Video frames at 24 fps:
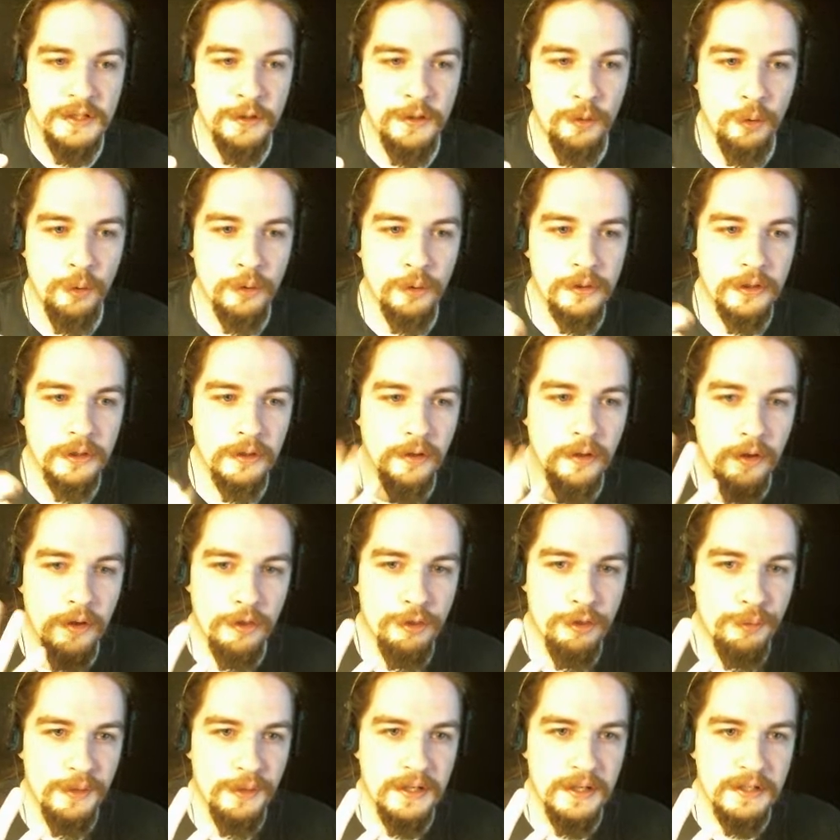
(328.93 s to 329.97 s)
order,
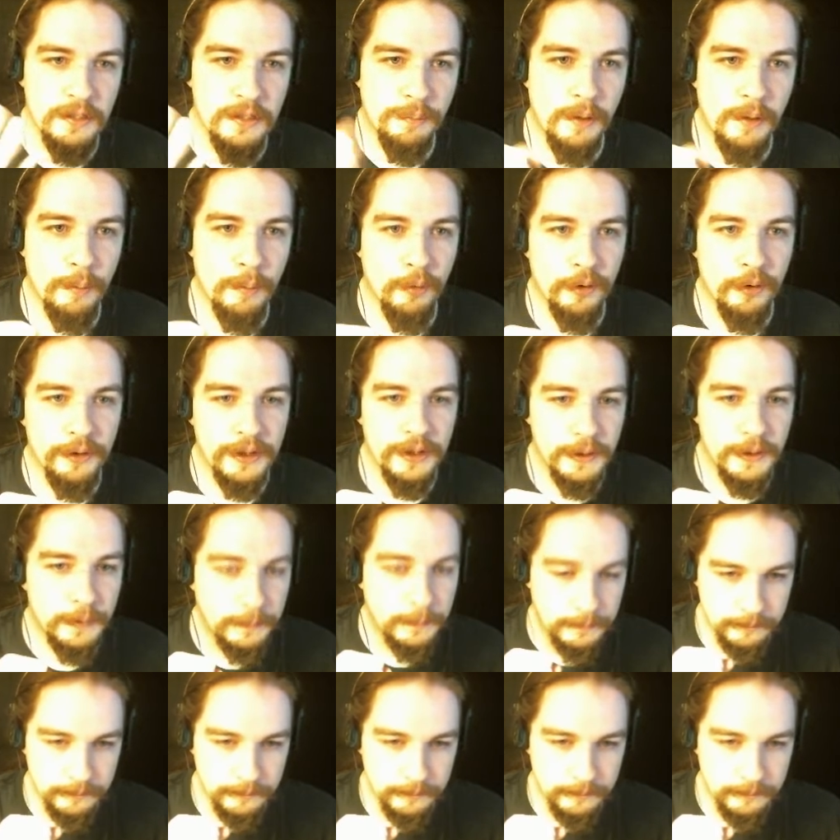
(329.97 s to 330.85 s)
3 into primordial,